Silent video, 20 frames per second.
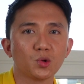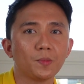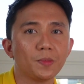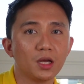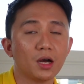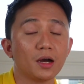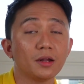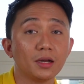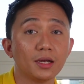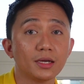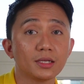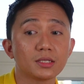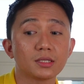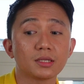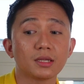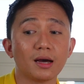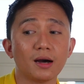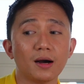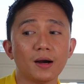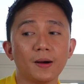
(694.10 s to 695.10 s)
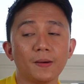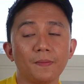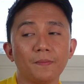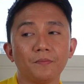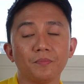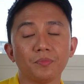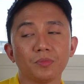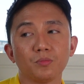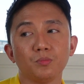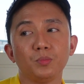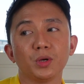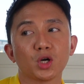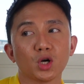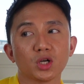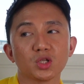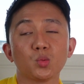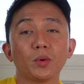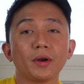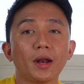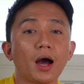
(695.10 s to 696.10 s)
to be honest,
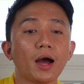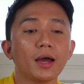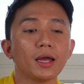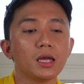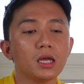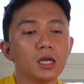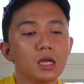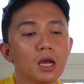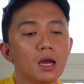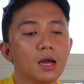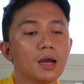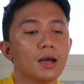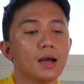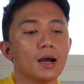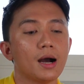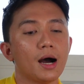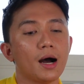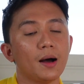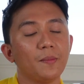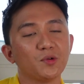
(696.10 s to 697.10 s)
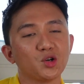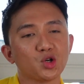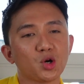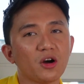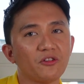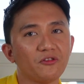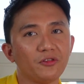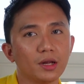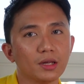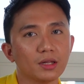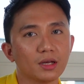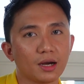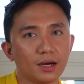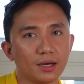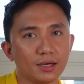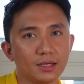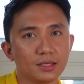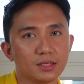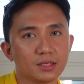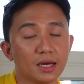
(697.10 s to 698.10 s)
because when I travel,
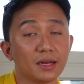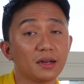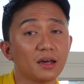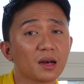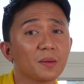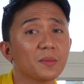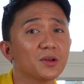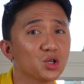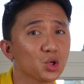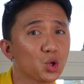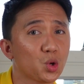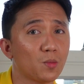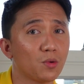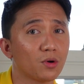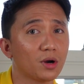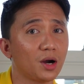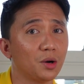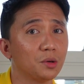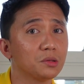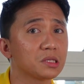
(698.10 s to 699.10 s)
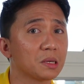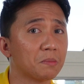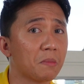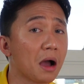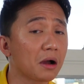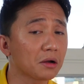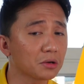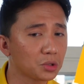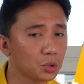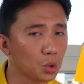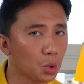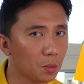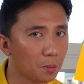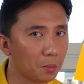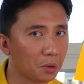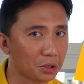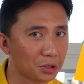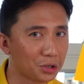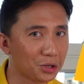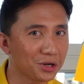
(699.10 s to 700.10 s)
guys, anha naman siya kumukaon sa McDo,
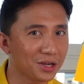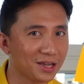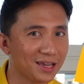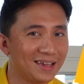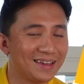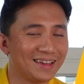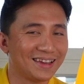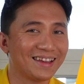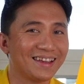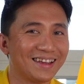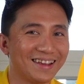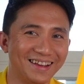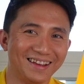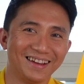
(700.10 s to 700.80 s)
Burger King.